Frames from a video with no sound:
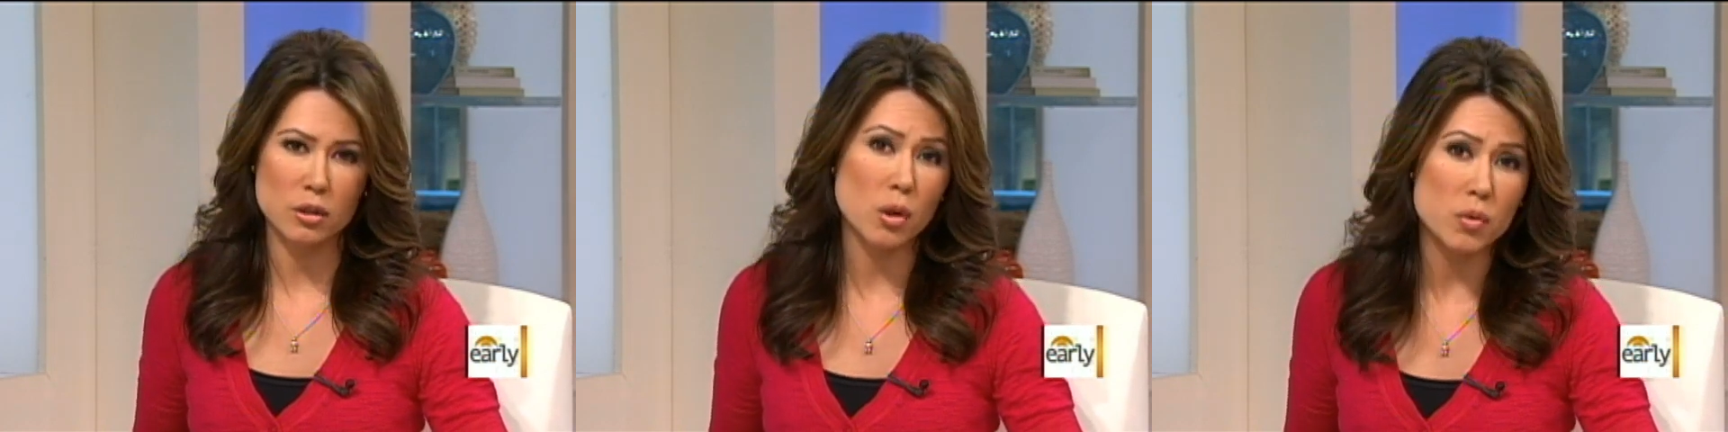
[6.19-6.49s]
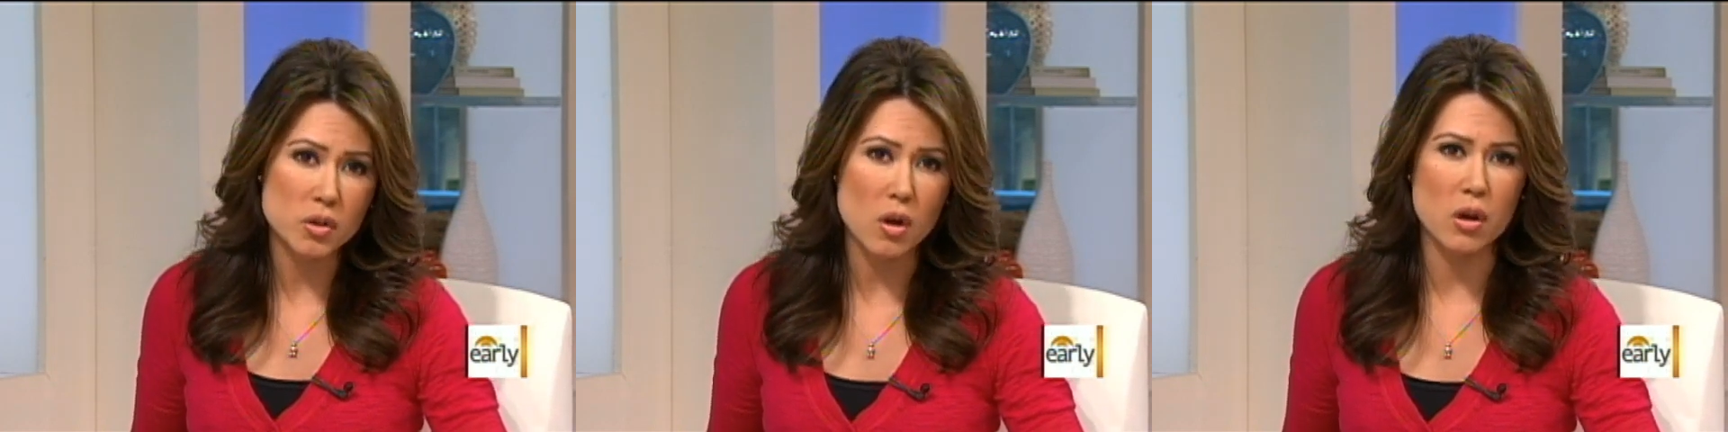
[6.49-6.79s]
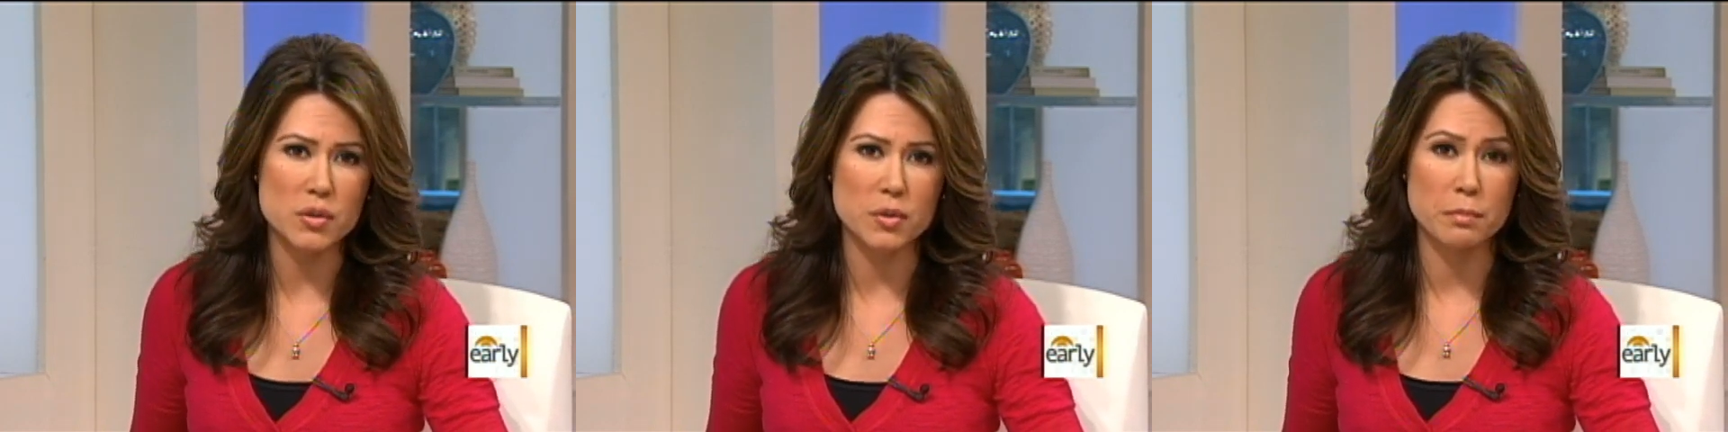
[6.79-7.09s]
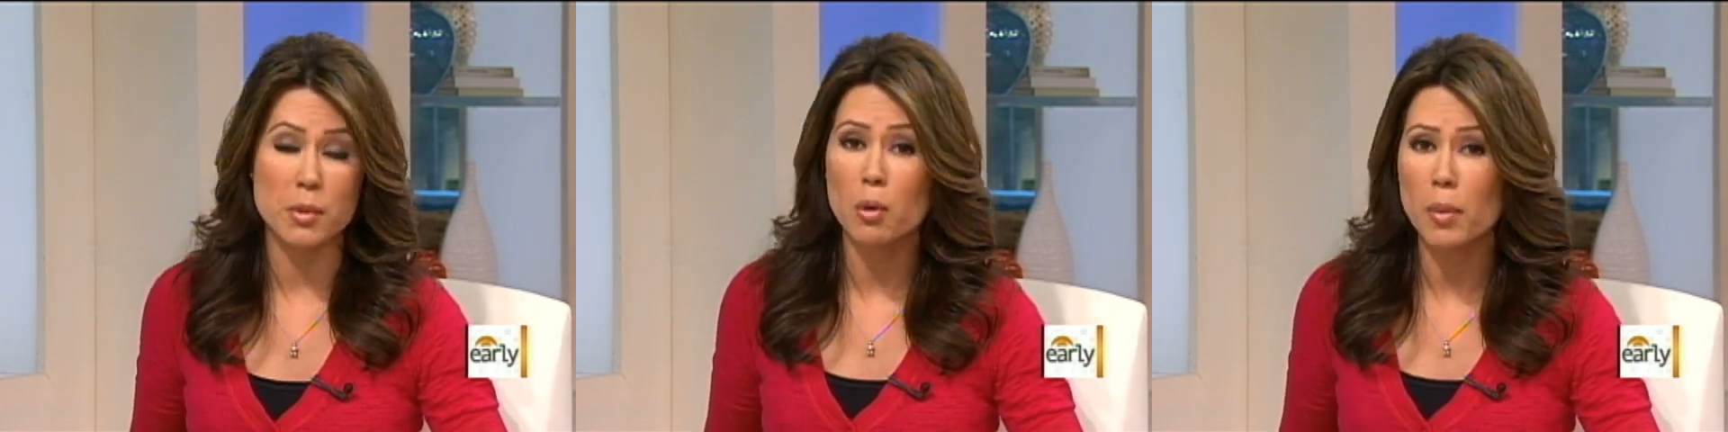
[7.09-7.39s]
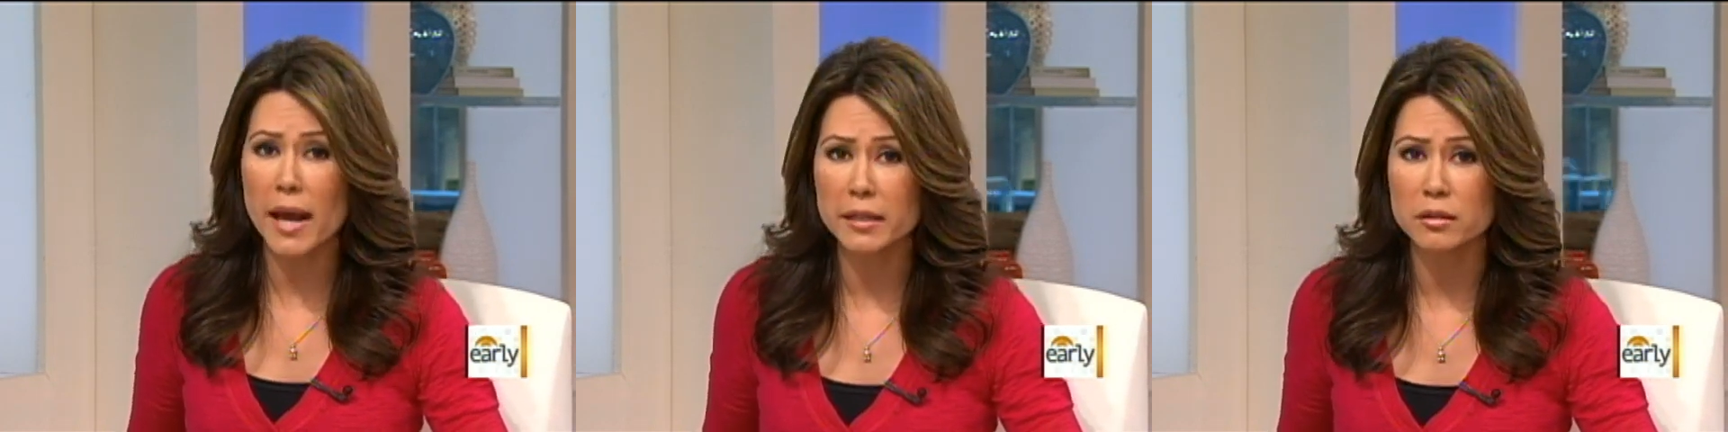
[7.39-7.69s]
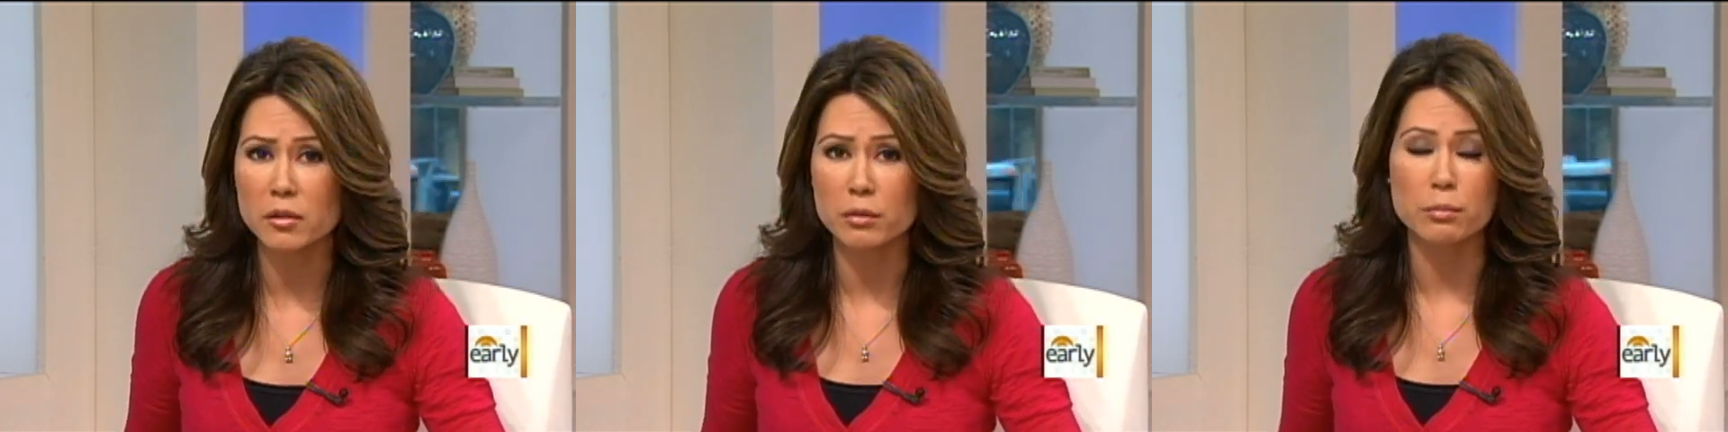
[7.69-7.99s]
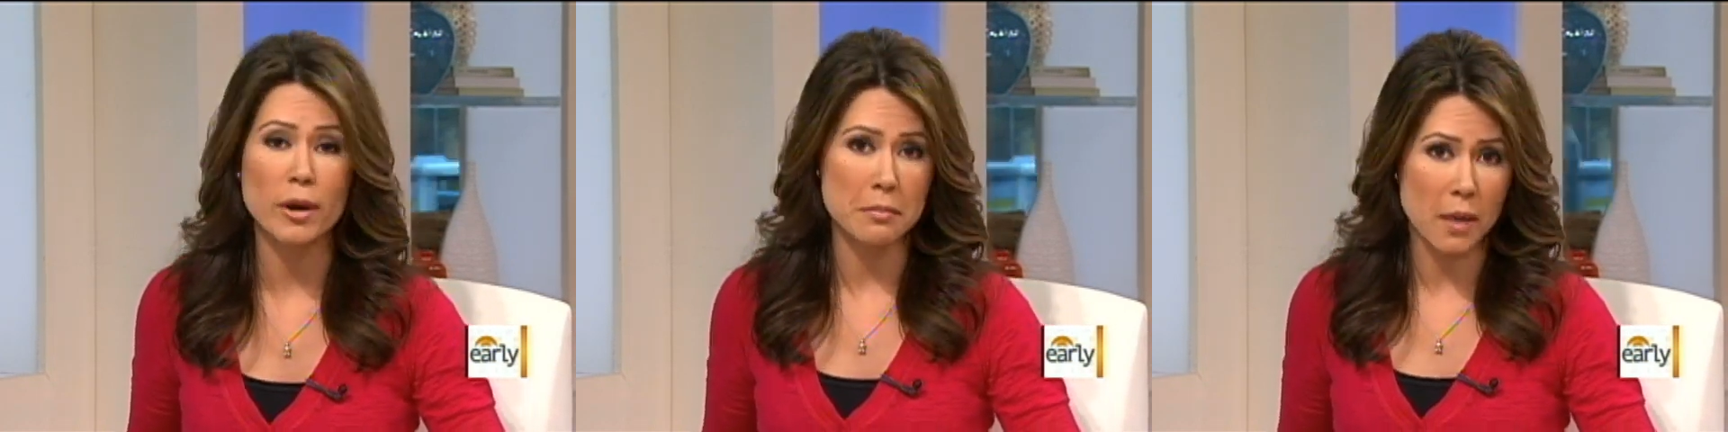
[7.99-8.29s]
close calls with Beau Biden or
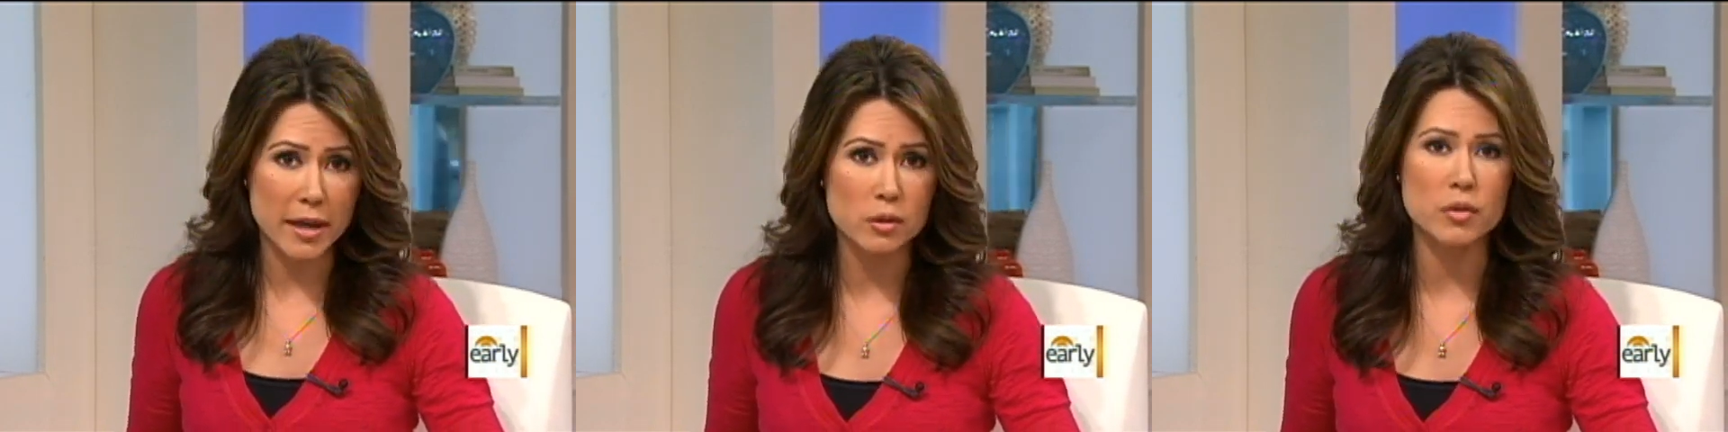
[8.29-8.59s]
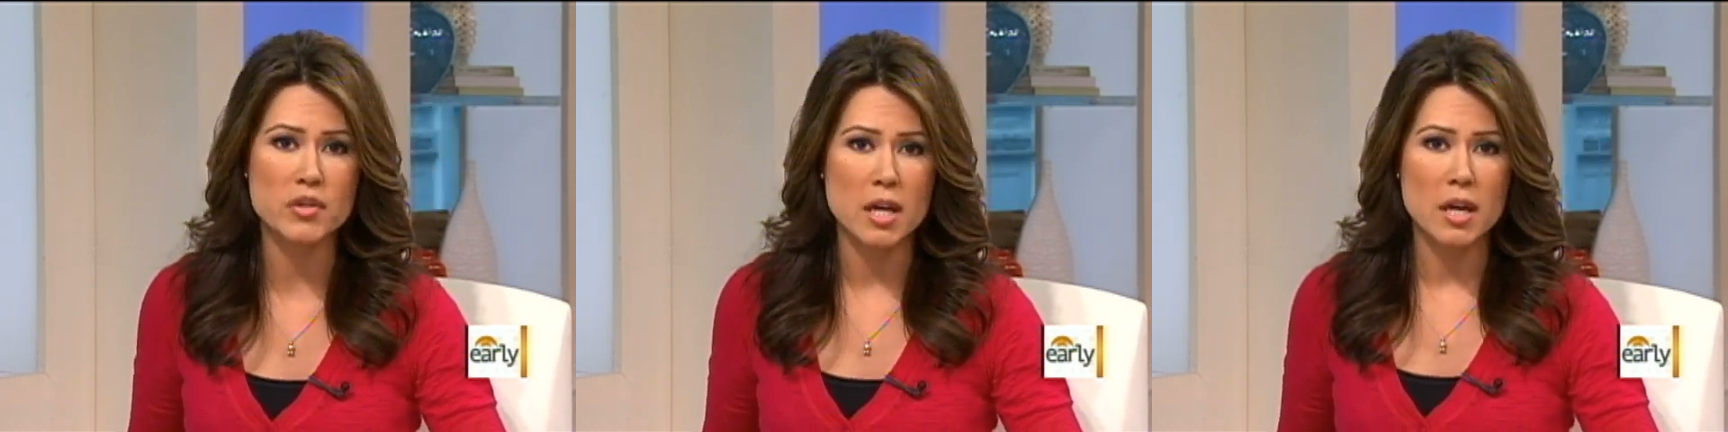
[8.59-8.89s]
Bret Michaels?